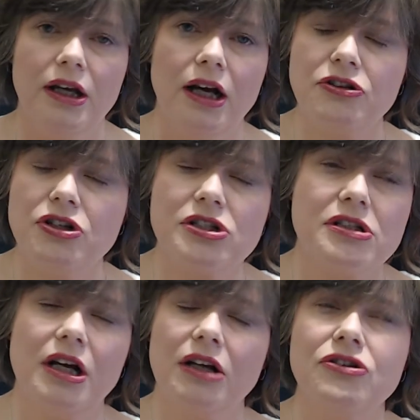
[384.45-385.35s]
I
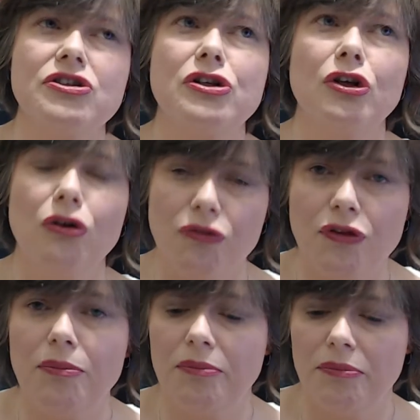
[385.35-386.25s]
just love
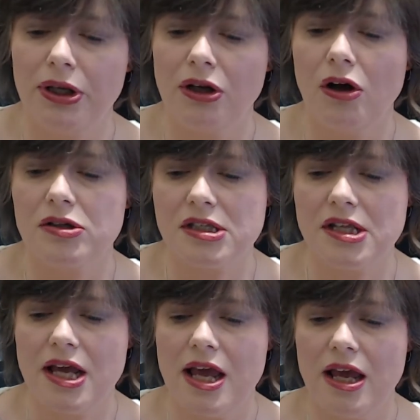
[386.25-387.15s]
them because
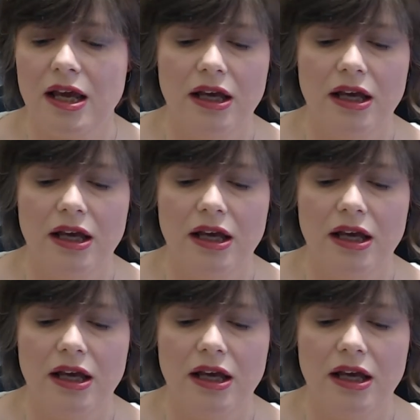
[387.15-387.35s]
they're